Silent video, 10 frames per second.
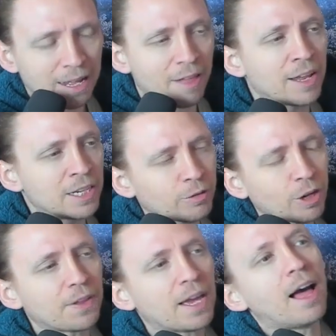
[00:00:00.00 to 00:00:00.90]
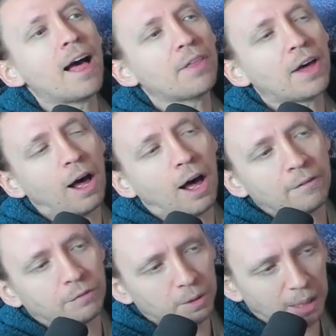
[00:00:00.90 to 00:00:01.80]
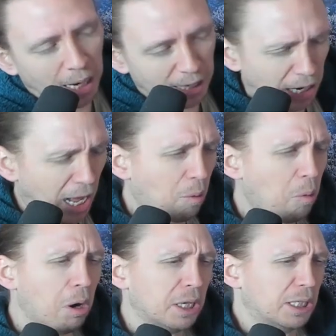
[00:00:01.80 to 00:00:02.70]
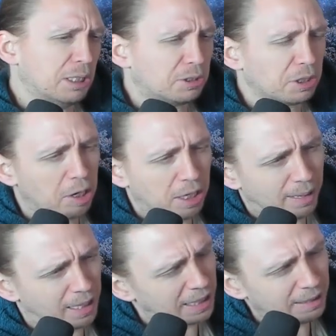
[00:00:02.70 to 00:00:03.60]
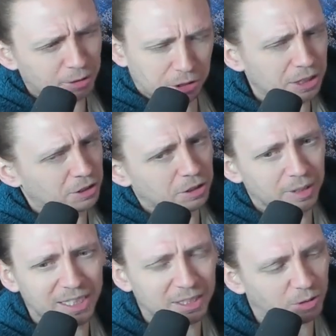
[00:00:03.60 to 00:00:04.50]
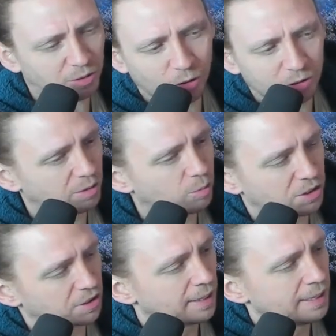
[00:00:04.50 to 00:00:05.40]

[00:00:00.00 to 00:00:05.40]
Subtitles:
And then you've got the other half who are like, oh, what are you talking about? He was just doing this, which of course he wasn't.